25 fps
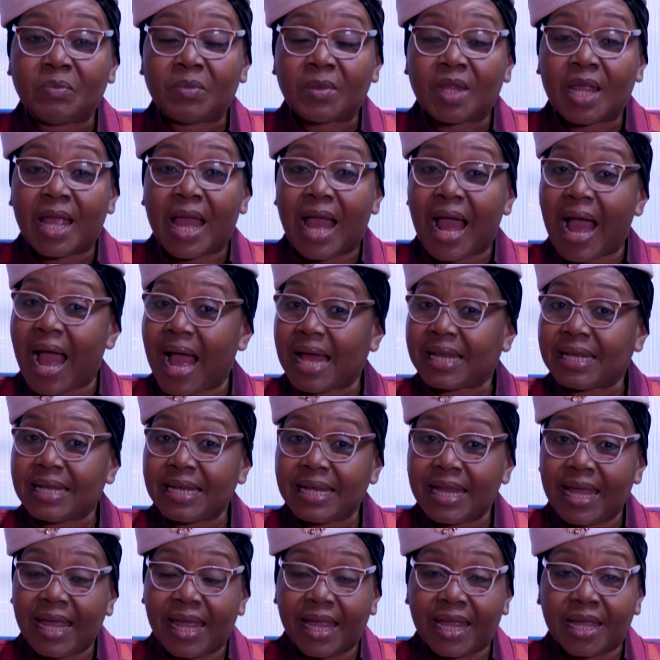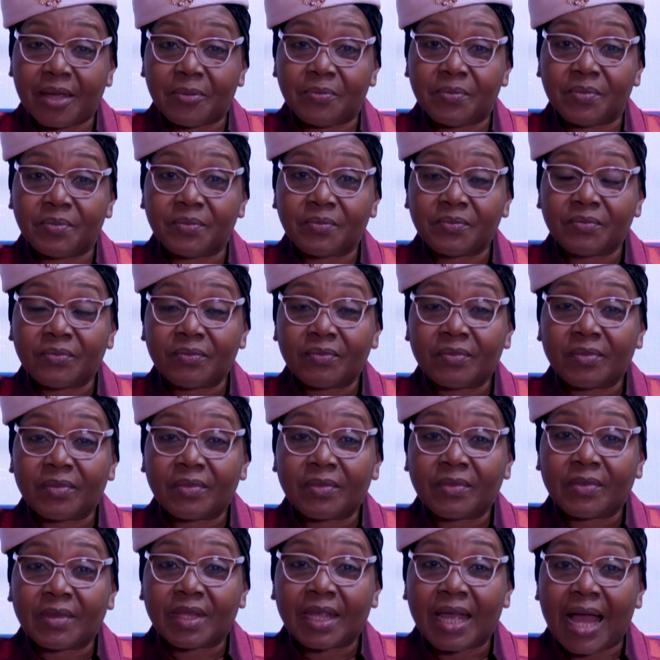Her name,
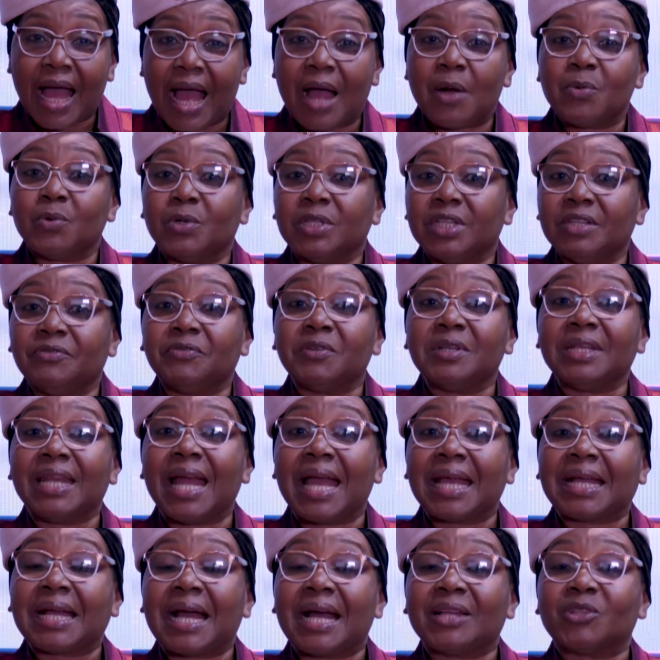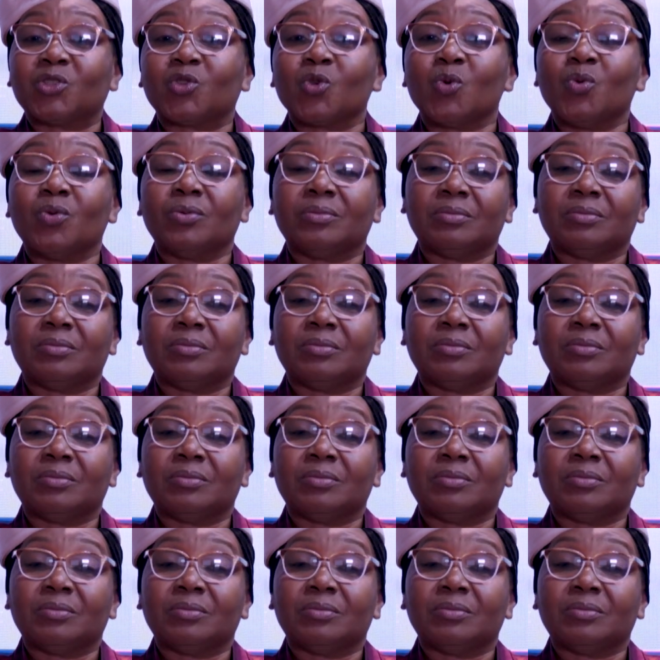I would even like her to